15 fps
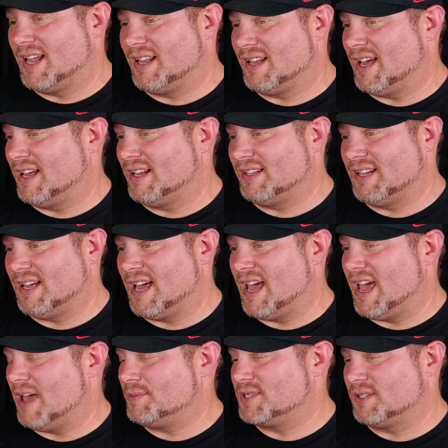I, I,
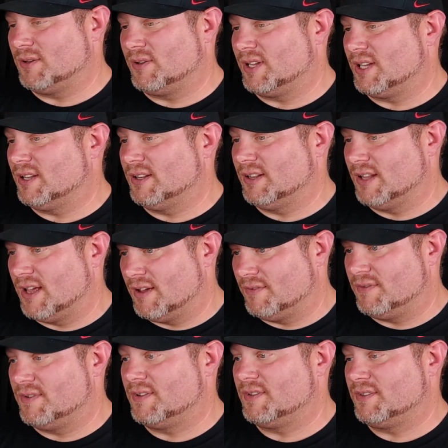I absolutely
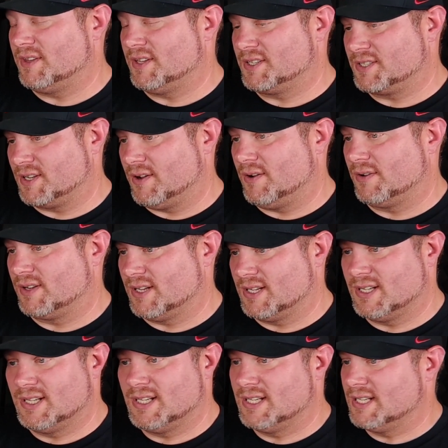love this song.
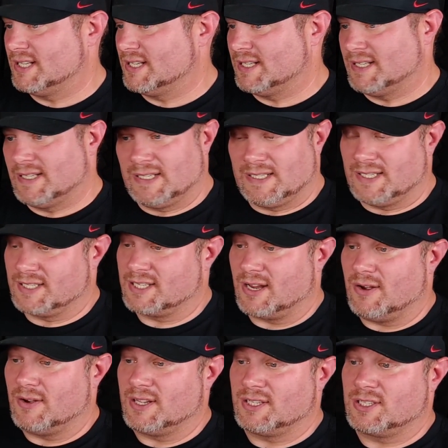This
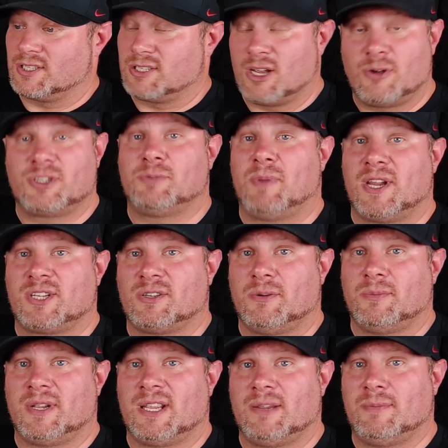song is so special
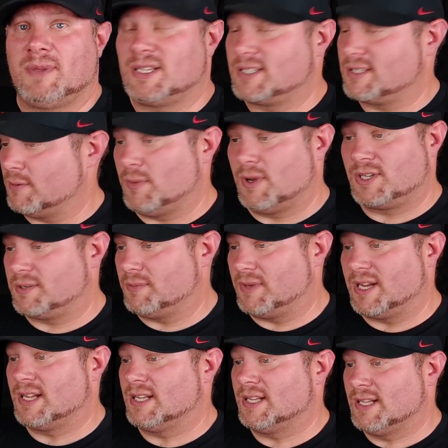to me. It means so much to
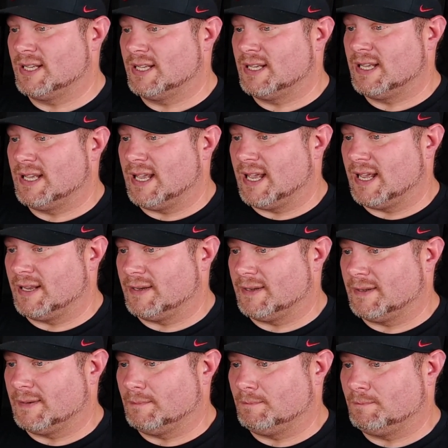me. And
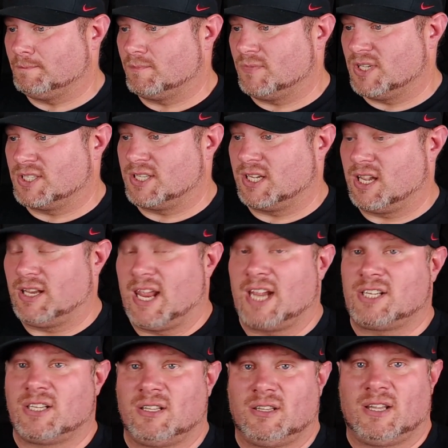um, just the
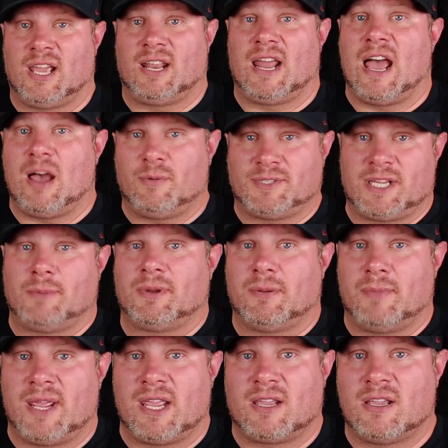connection that I was able
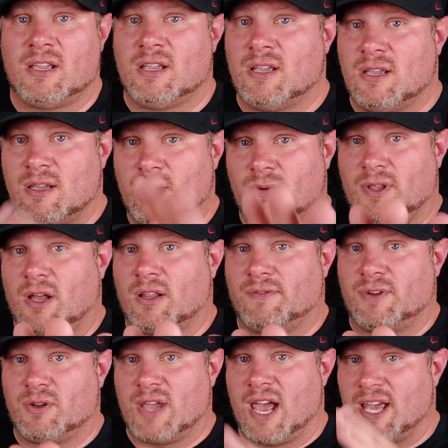to make with all
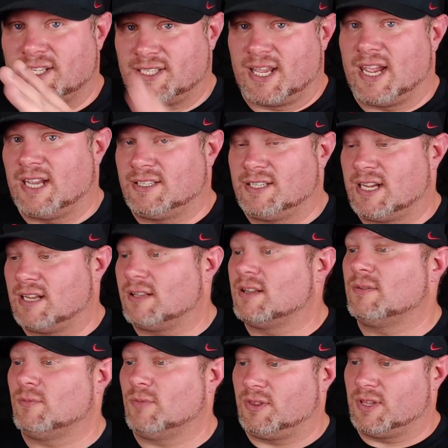of you guys, the A team,
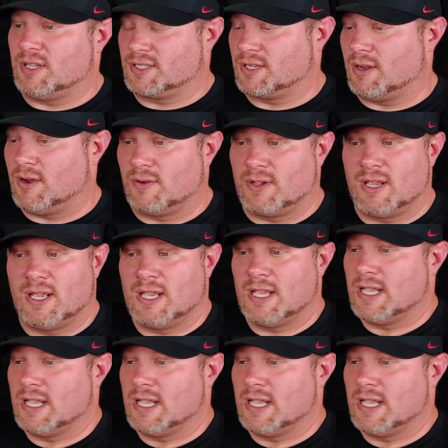with this song.